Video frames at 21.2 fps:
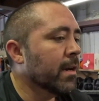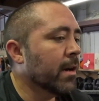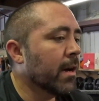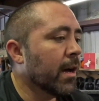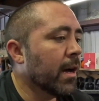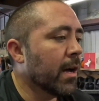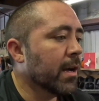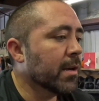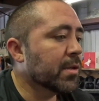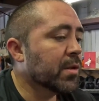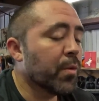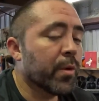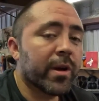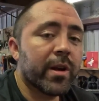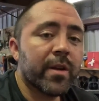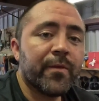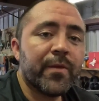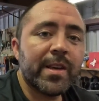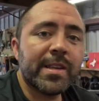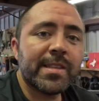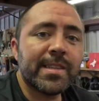Uh, so, we're
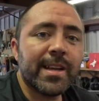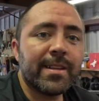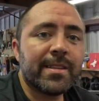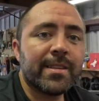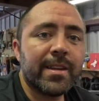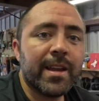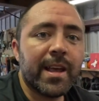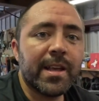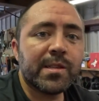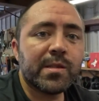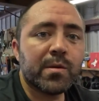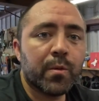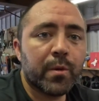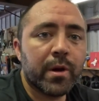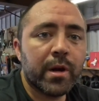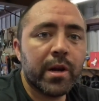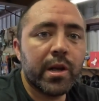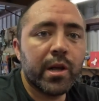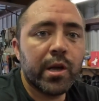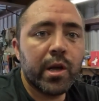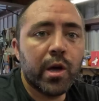going to fix that today. So, we're
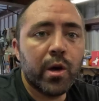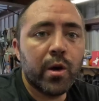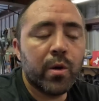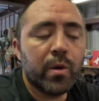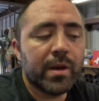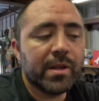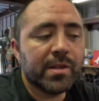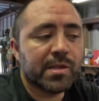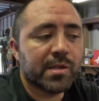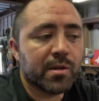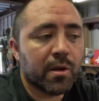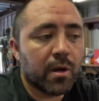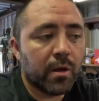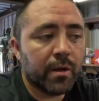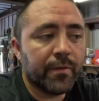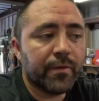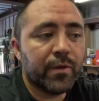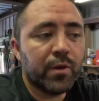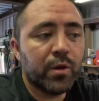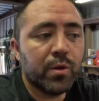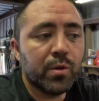going to go install a
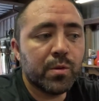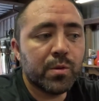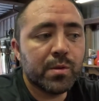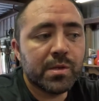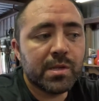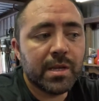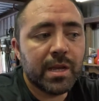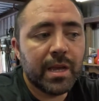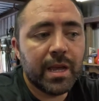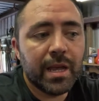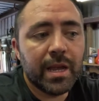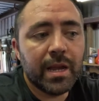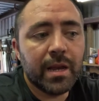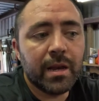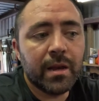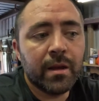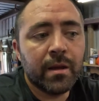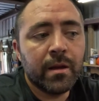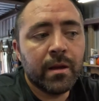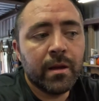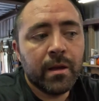fuse
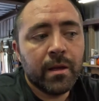in